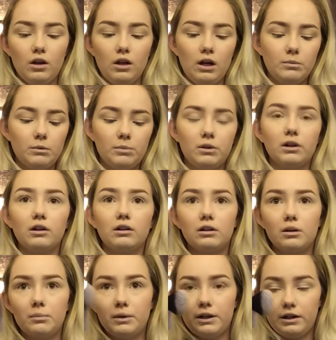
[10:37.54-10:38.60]
I'm going to put a
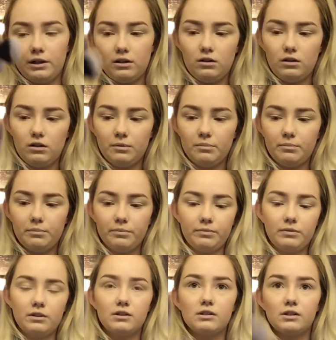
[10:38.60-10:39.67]
little bit on
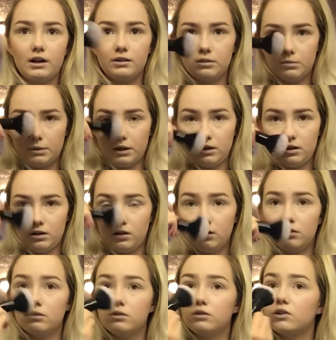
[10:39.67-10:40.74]
the sides of my
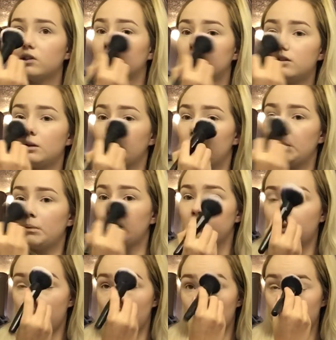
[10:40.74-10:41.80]
nose and the tip of my
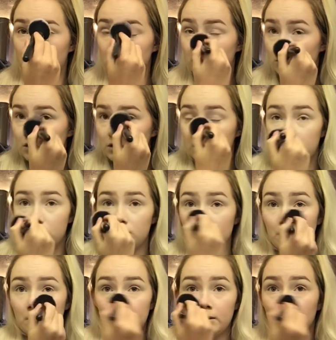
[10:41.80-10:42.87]
nose.
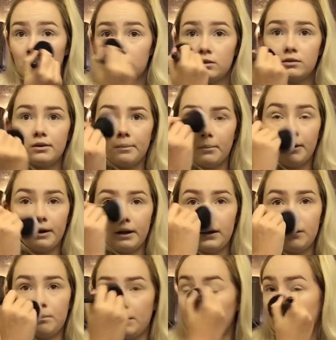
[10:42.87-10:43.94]
Bring
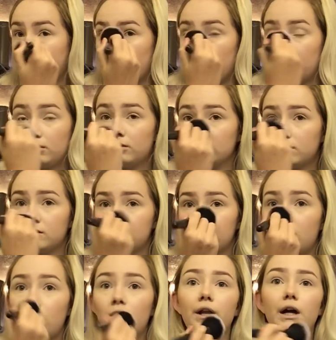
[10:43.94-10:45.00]
it back out because
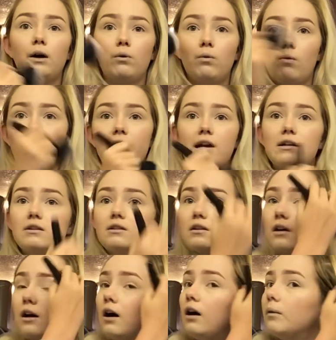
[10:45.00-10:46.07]
all that white
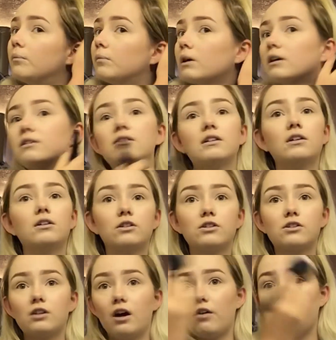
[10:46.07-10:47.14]
concealer and
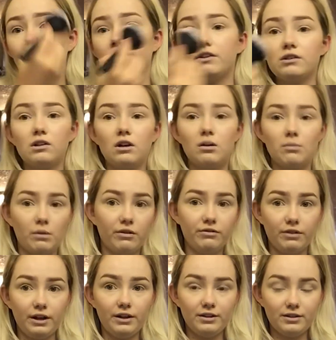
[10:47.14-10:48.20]
stuff in the center of my
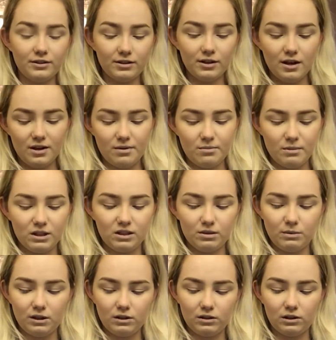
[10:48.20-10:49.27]
face makes
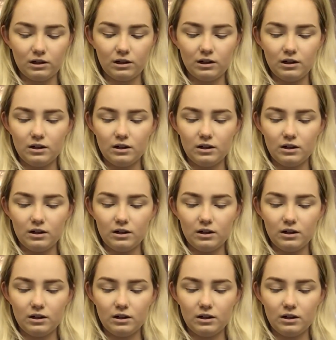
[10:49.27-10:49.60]
me look